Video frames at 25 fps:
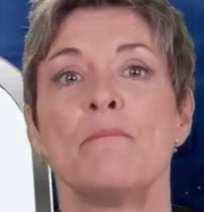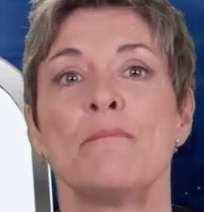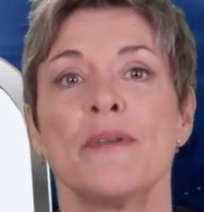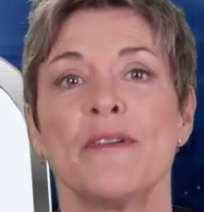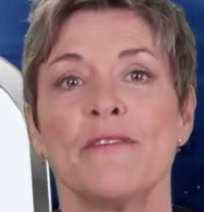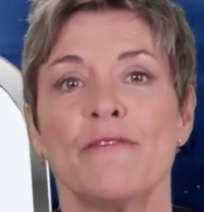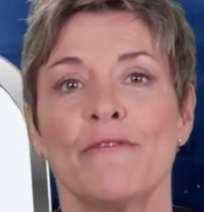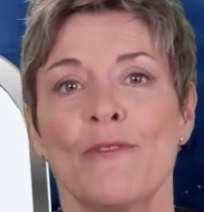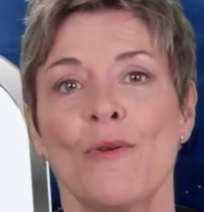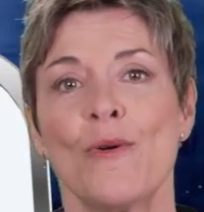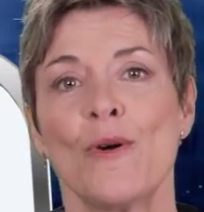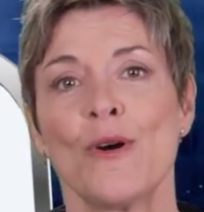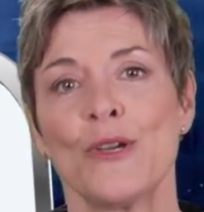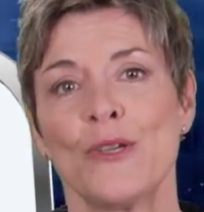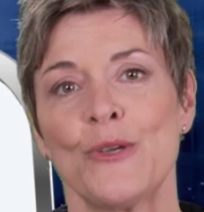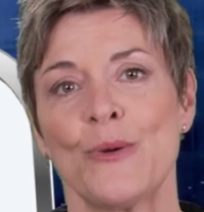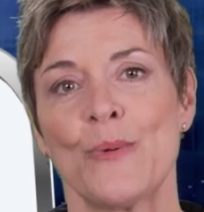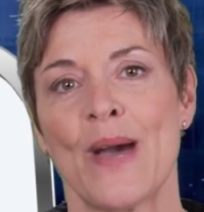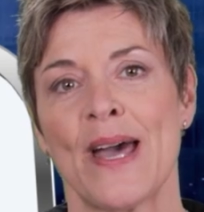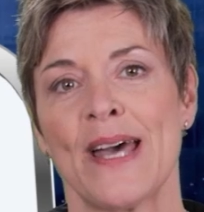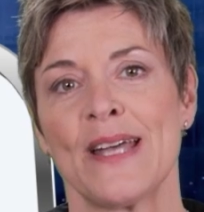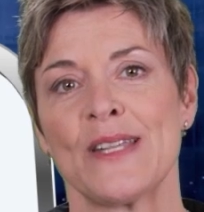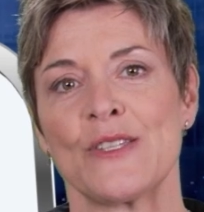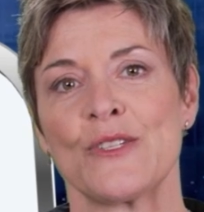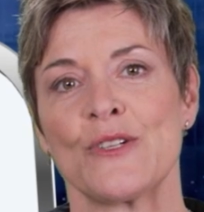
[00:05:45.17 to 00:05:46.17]
before
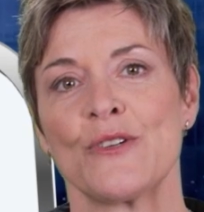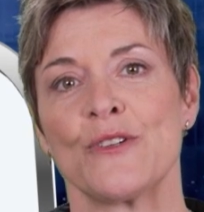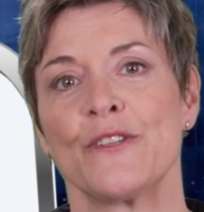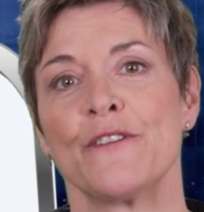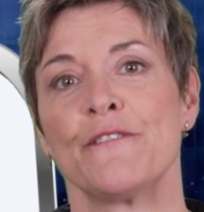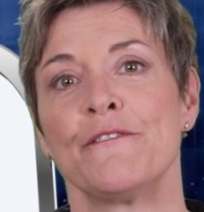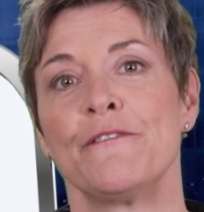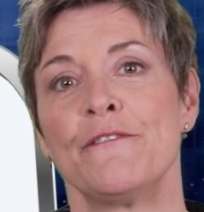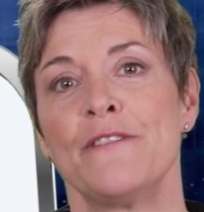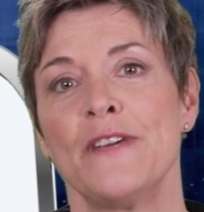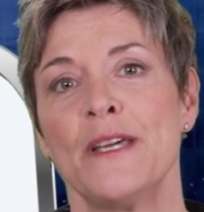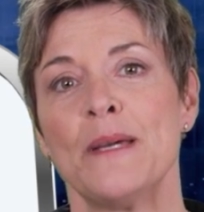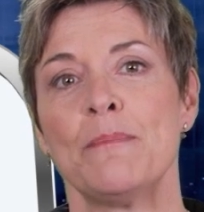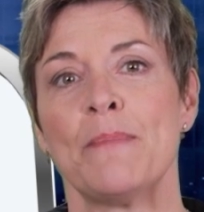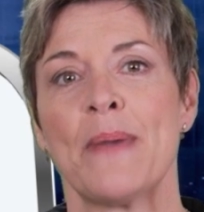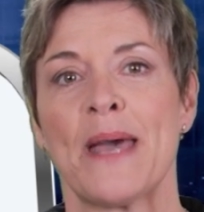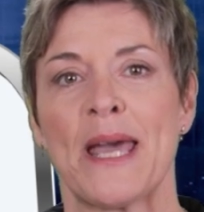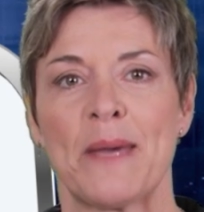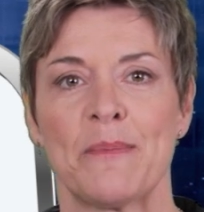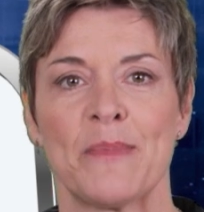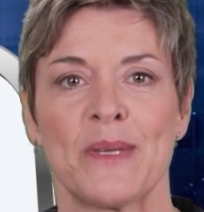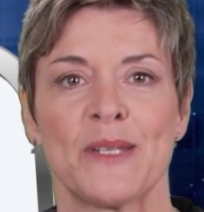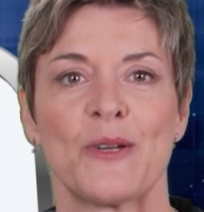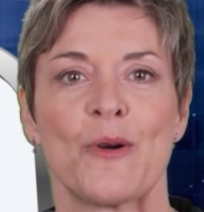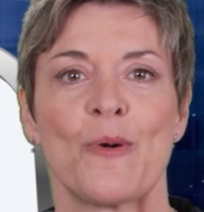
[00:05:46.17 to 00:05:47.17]
you answer the fee
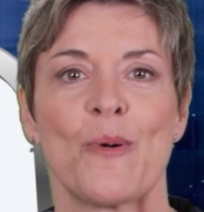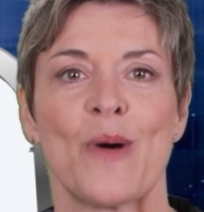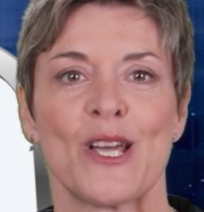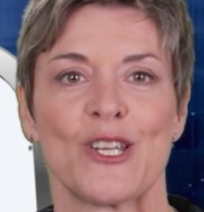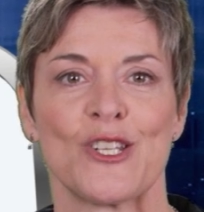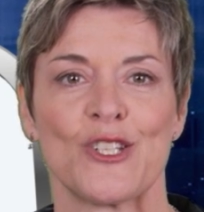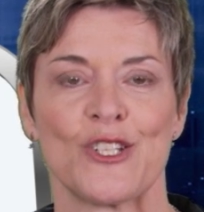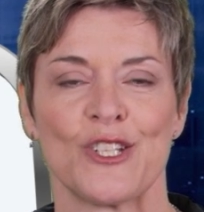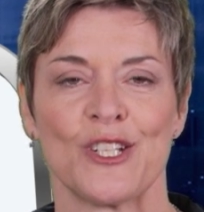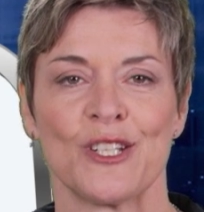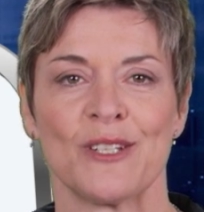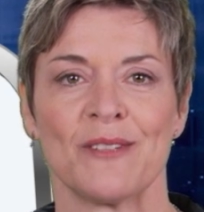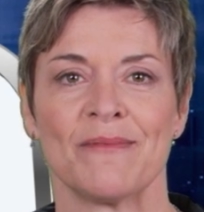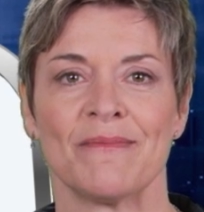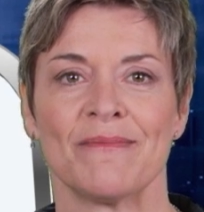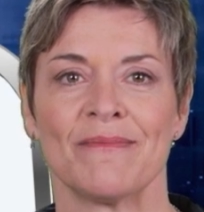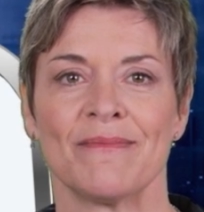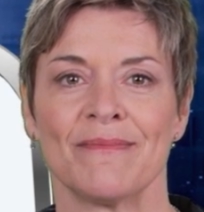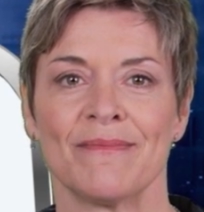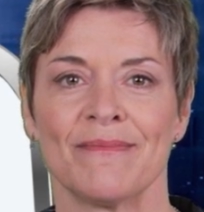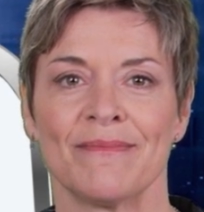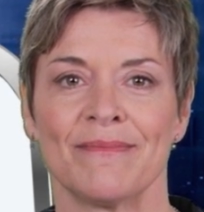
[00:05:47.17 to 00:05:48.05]
payment question.